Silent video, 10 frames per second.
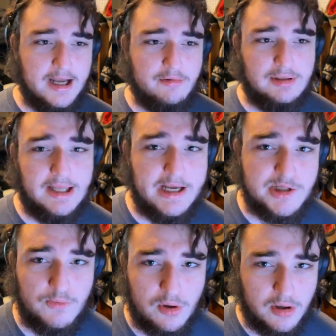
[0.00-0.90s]
relies
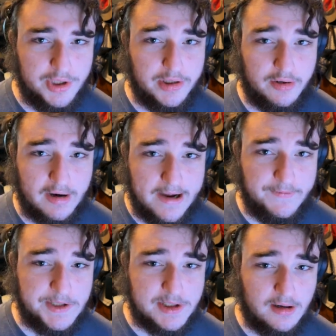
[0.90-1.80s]
more on your
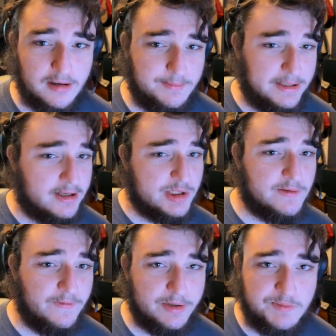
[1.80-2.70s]
graphics card because
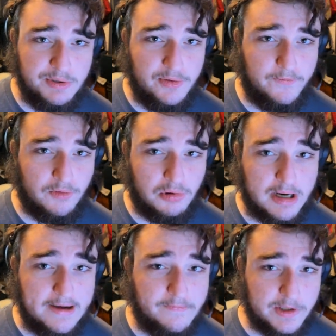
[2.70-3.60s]
of those beautiful
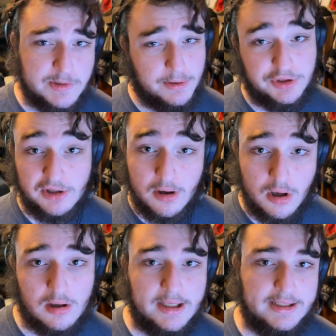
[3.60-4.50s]
graphics, but there
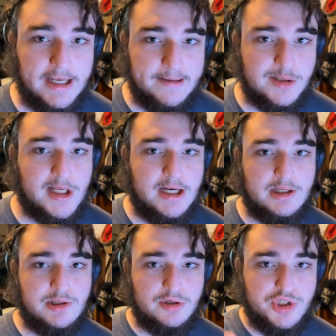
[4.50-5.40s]
are in-game
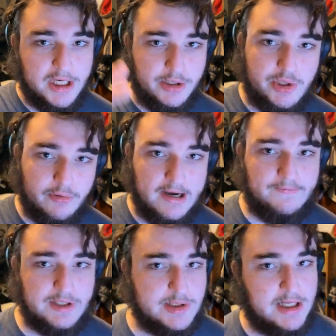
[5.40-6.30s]
settings to change the
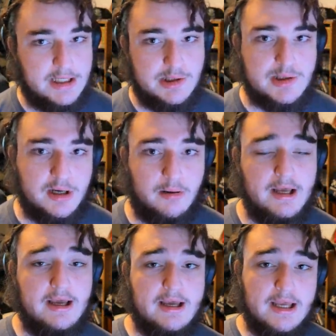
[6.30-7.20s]
graphics settings. So
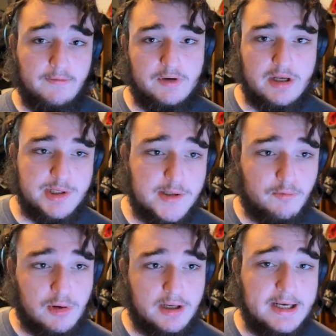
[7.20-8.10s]
if it doesn't
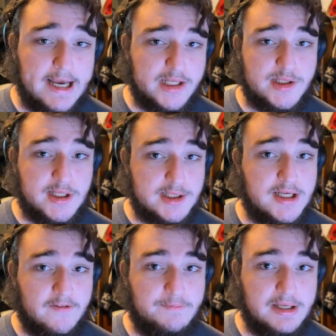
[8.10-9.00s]
run at 60
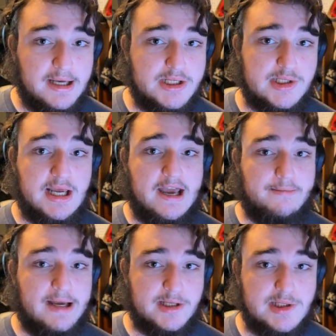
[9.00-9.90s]
FPS at
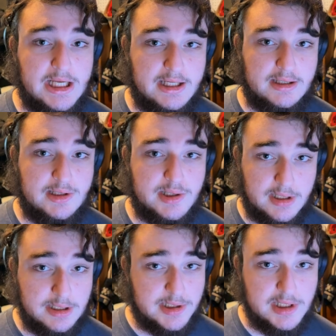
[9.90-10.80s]
max settings
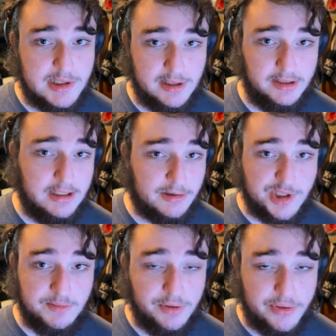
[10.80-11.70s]
consistently or
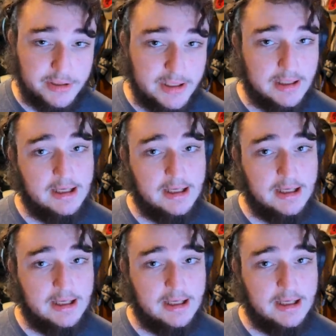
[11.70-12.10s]
smoothly,